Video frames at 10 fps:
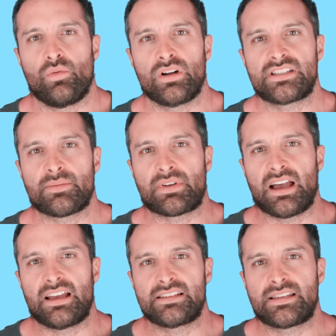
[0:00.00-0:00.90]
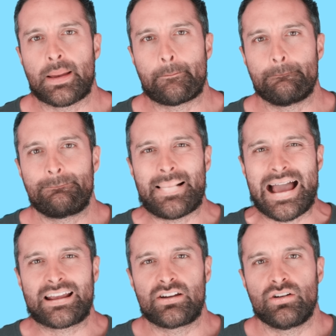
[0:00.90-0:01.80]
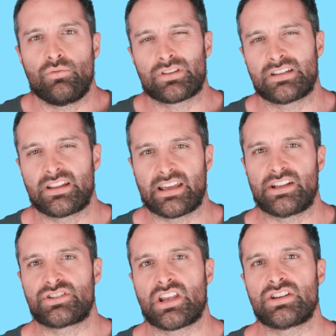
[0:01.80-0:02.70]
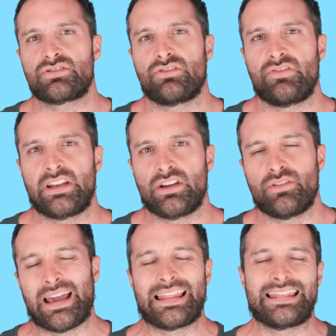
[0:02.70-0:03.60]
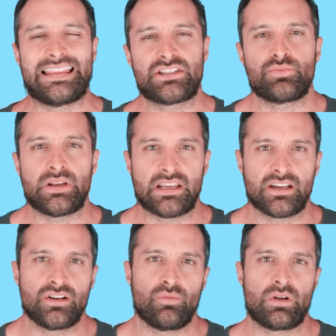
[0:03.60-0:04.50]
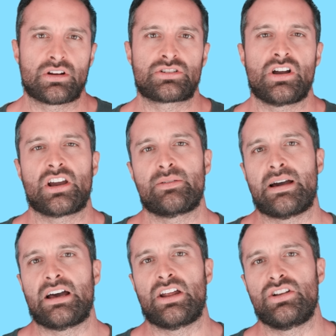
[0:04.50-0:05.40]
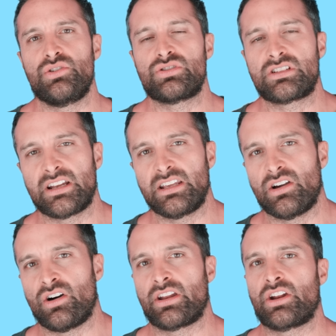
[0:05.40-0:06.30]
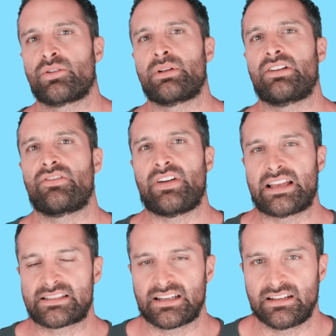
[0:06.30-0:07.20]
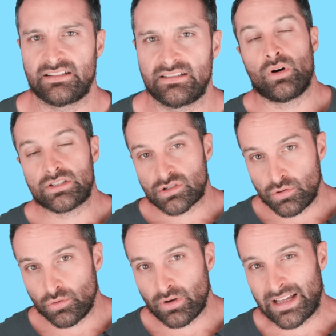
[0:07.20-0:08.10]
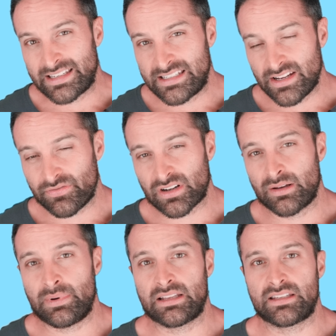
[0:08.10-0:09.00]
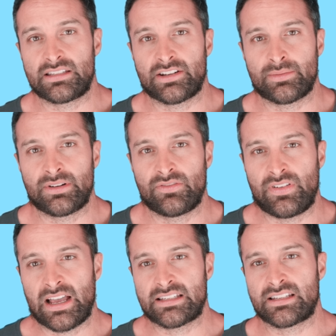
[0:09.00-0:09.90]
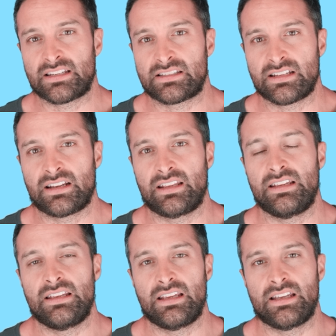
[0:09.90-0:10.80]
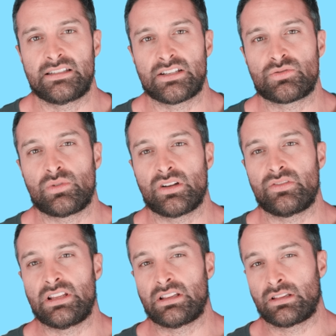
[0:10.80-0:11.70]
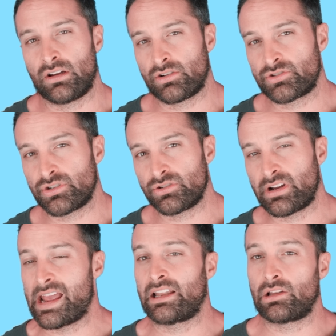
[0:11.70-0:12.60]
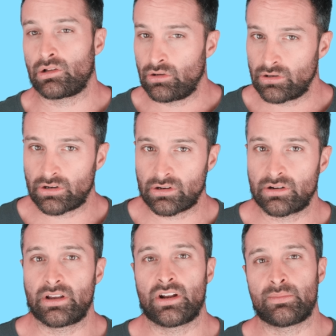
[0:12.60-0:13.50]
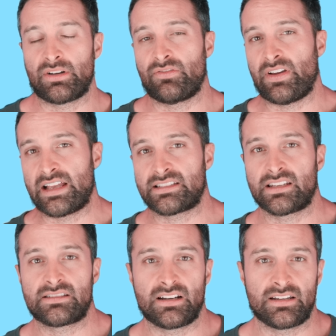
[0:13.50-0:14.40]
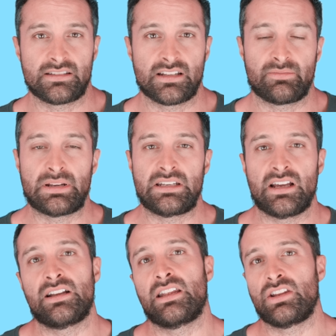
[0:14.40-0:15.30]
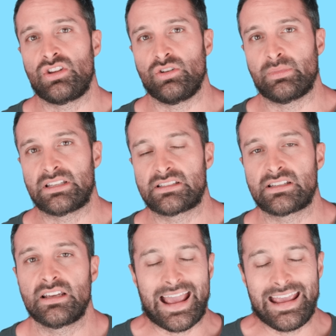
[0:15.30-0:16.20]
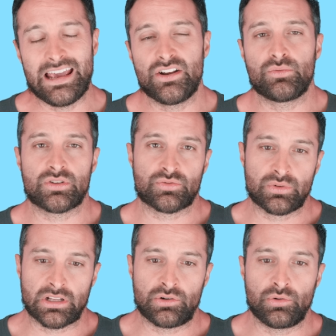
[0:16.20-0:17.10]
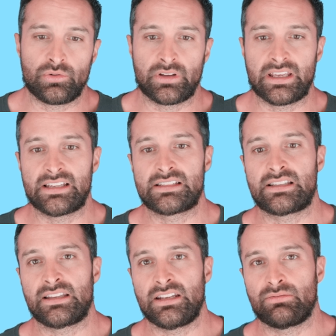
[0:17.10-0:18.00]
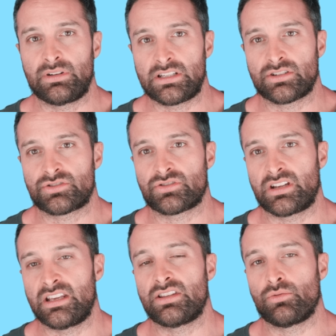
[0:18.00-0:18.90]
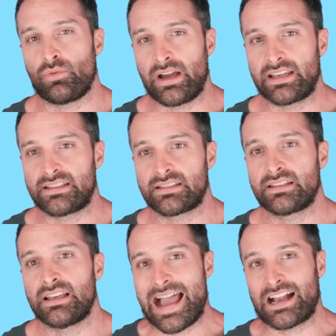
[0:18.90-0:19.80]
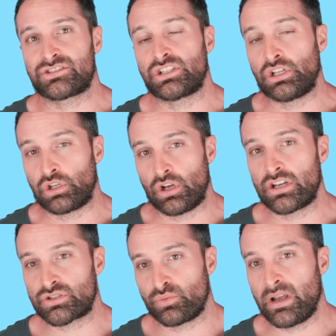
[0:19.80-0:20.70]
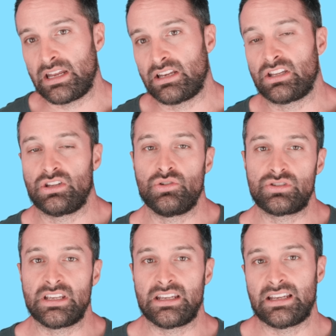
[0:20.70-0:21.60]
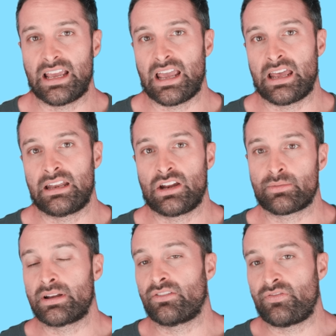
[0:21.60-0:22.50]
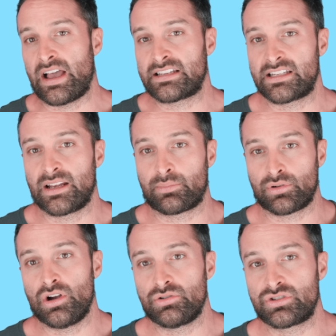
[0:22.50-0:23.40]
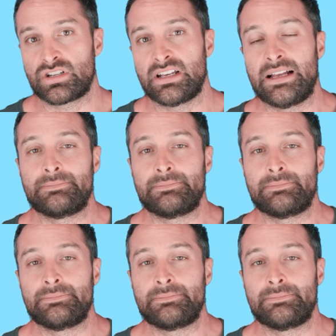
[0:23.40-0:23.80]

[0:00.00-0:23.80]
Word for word: What's up guys, back with another educational video, and this week we are talking about a new study on intermittent fasting. What's cool and different about this intermittent fasting study is it's one of the larger and longer intermittent fasting studies that have been done in humans. And what's really cool is the lead researcher, Ethan Weiss, actually lost weight using an intermittent fasting approach